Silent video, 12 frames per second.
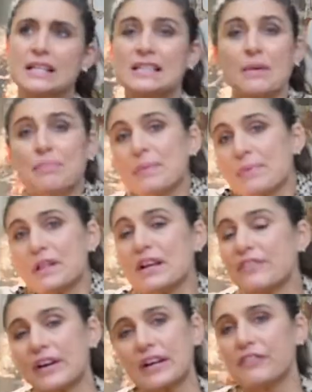Some people
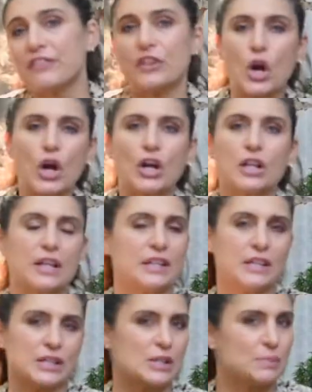are very floral in
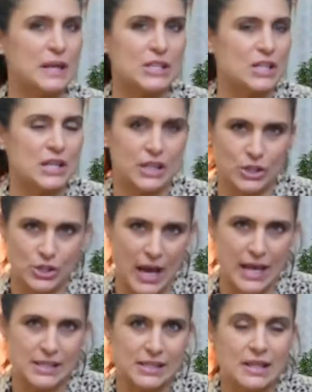their speech and their
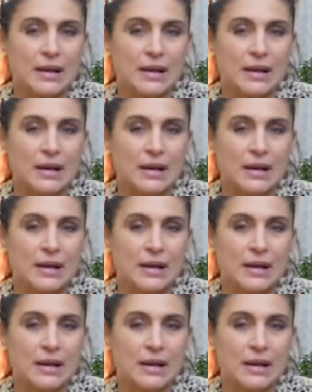dress.